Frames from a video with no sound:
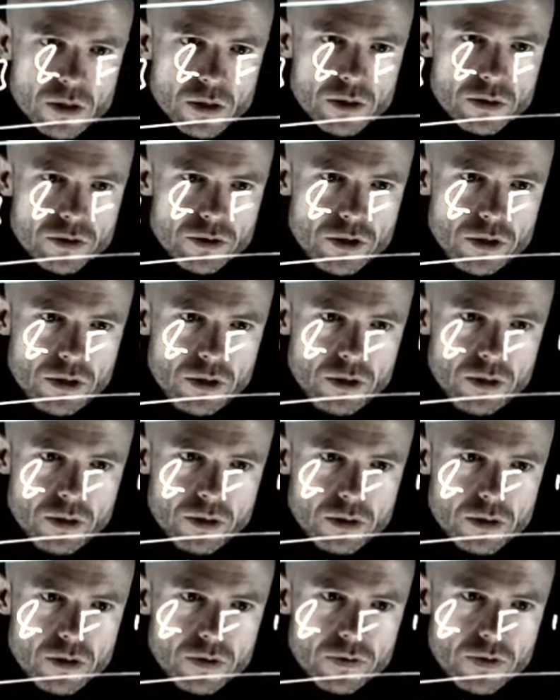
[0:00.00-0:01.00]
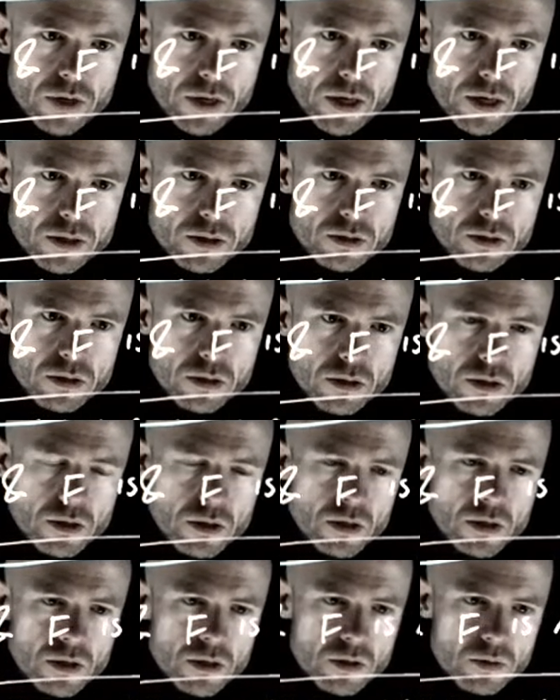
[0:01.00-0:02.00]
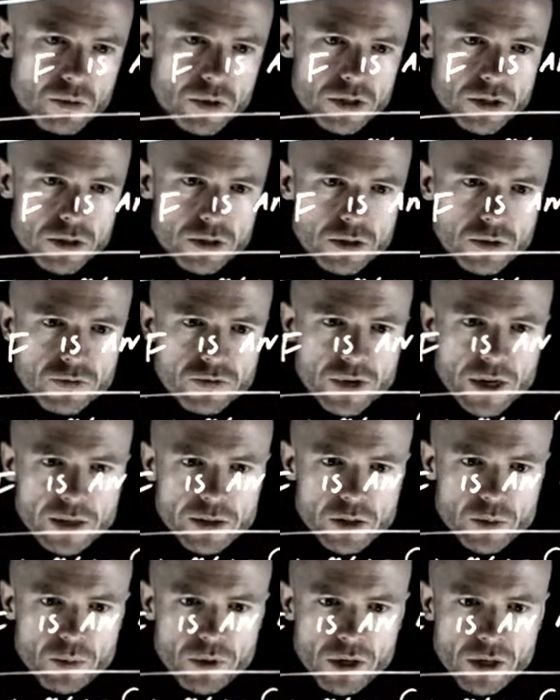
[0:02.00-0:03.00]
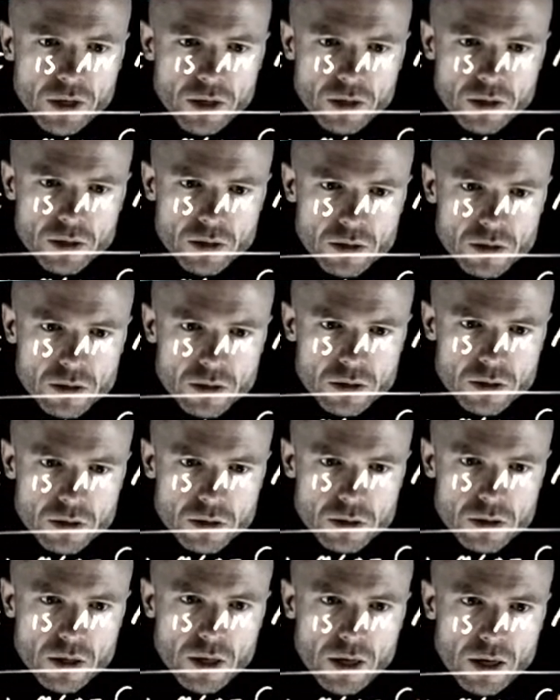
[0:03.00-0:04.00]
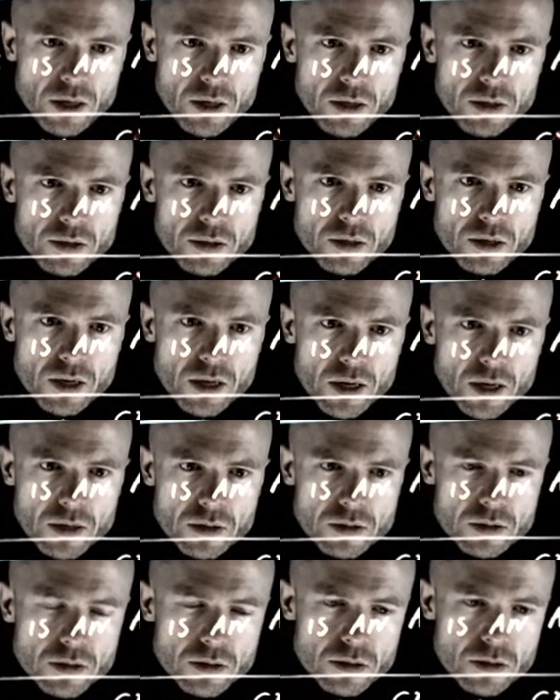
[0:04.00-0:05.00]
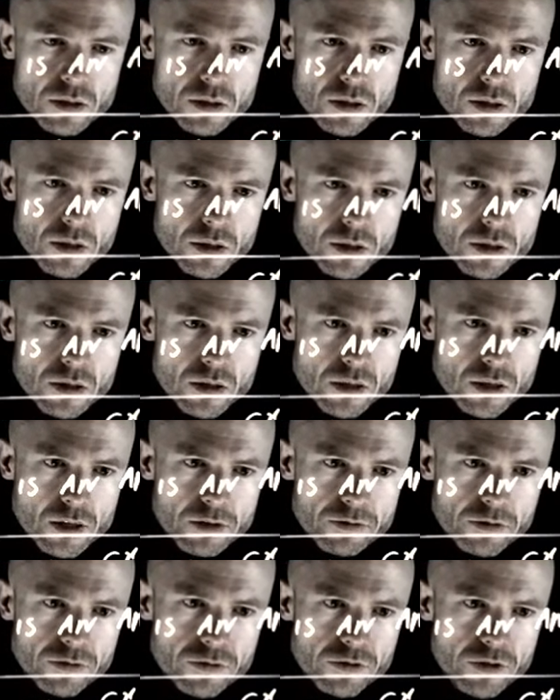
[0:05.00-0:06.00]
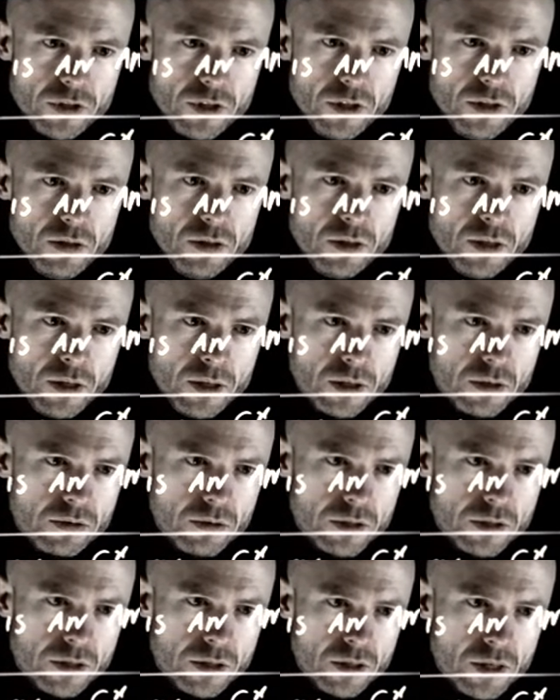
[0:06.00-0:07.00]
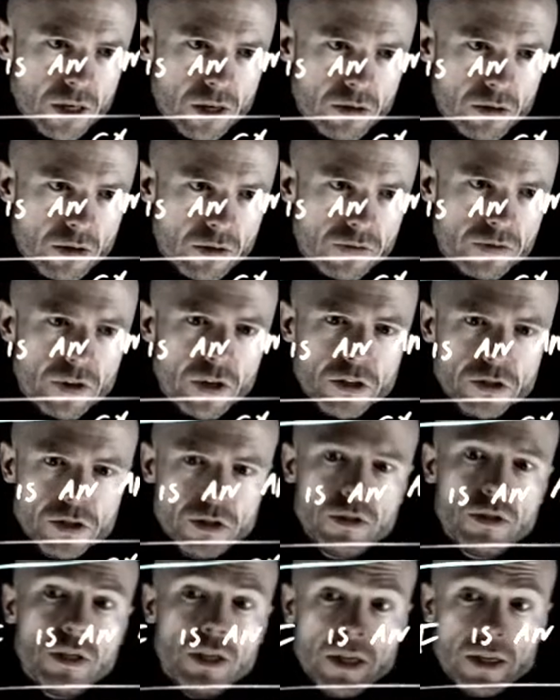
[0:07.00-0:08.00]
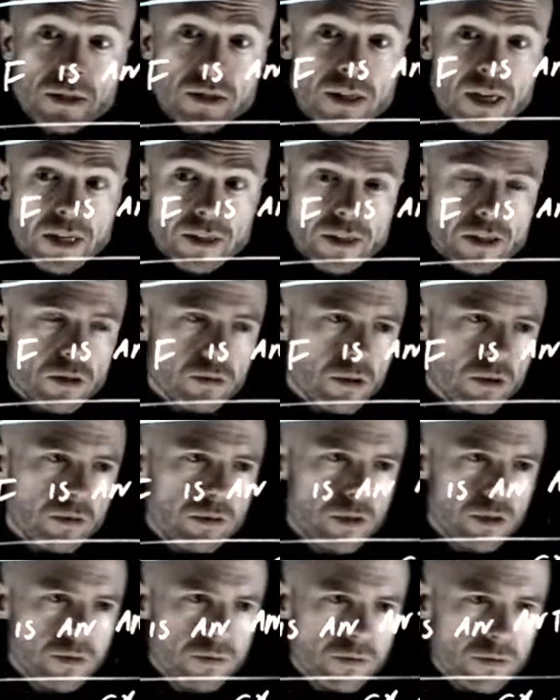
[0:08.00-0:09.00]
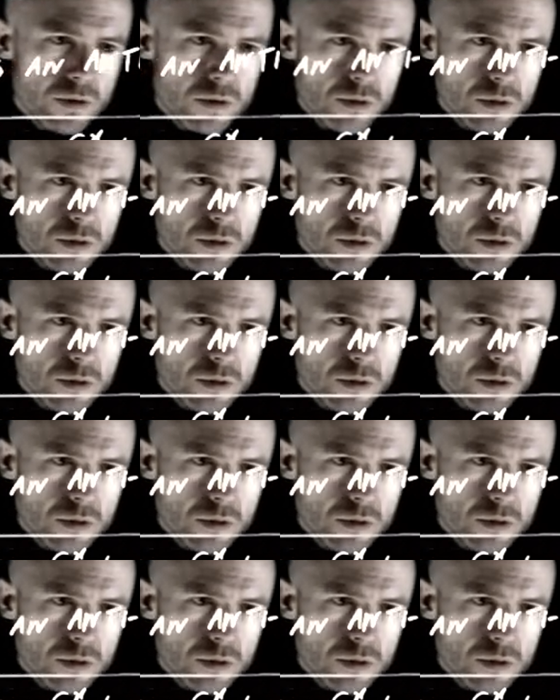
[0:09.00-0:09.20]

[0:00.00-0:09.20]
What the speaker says: g of x, which is defined to be a to x f of t, the increasing area function, is an antiderivative.